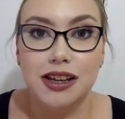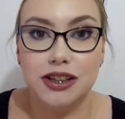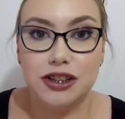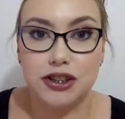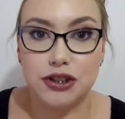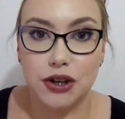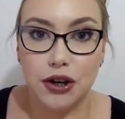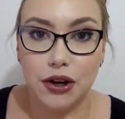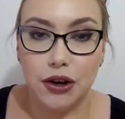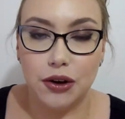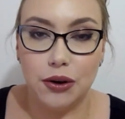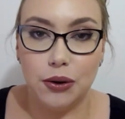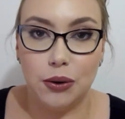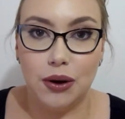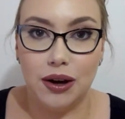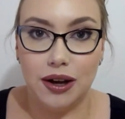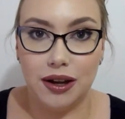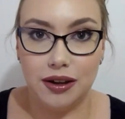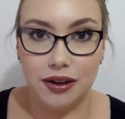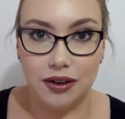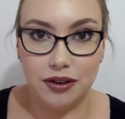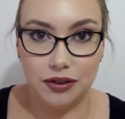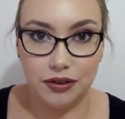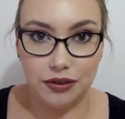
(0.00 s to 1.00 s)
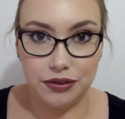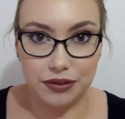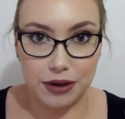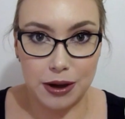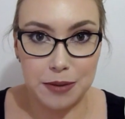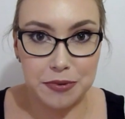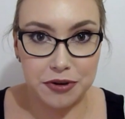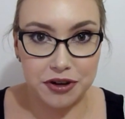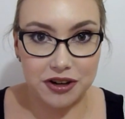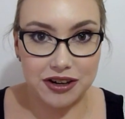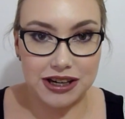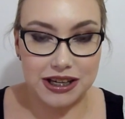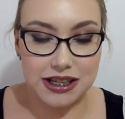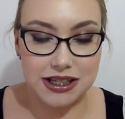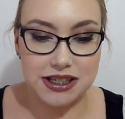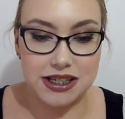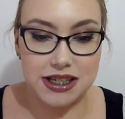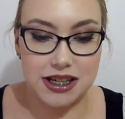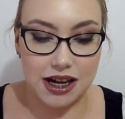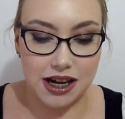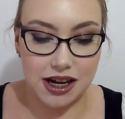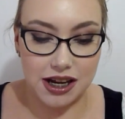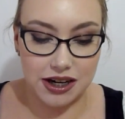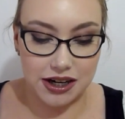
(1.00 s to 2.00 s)
So, February is
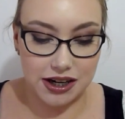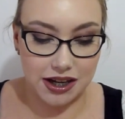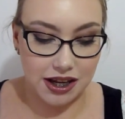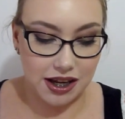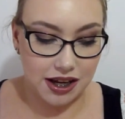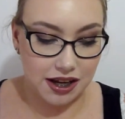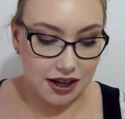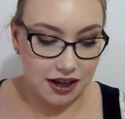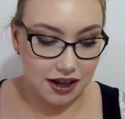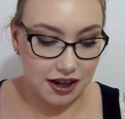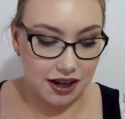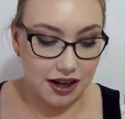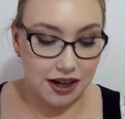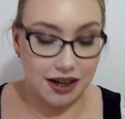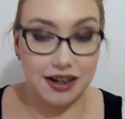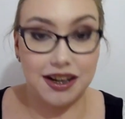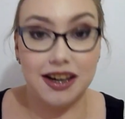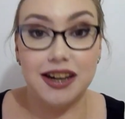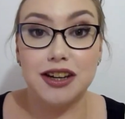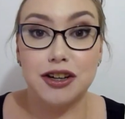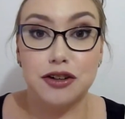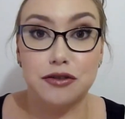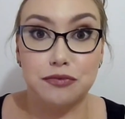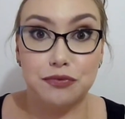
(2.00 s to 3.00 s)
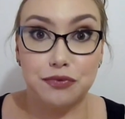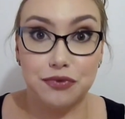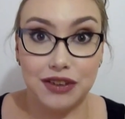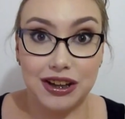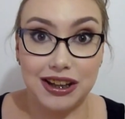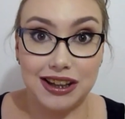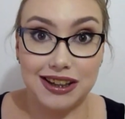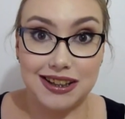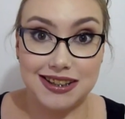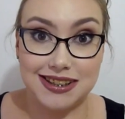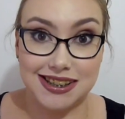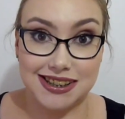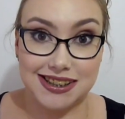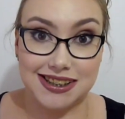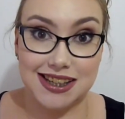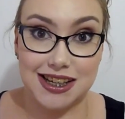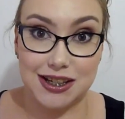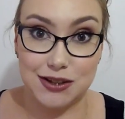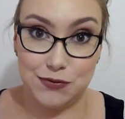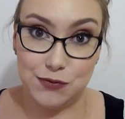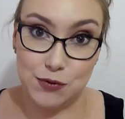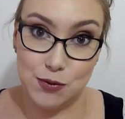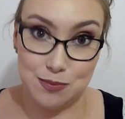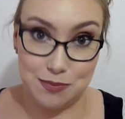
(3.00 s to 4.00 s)
done, and I had a really
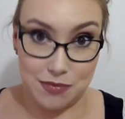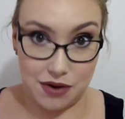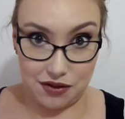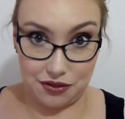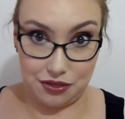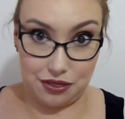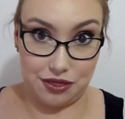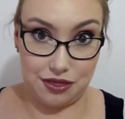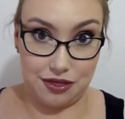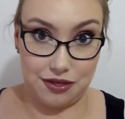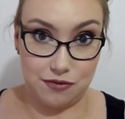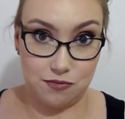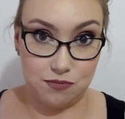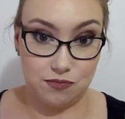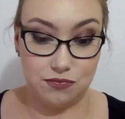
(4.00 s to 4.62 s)
successful month